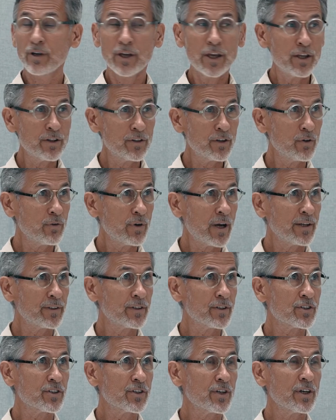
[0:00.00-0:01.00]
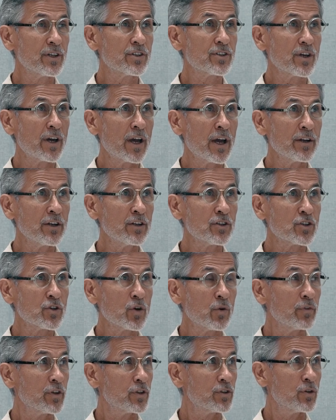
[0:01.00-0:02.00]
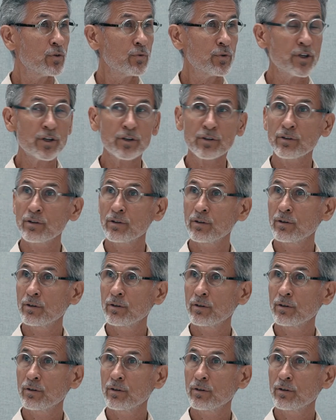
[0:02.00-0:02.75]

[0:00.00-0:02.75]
in the United States and in Soviet Union,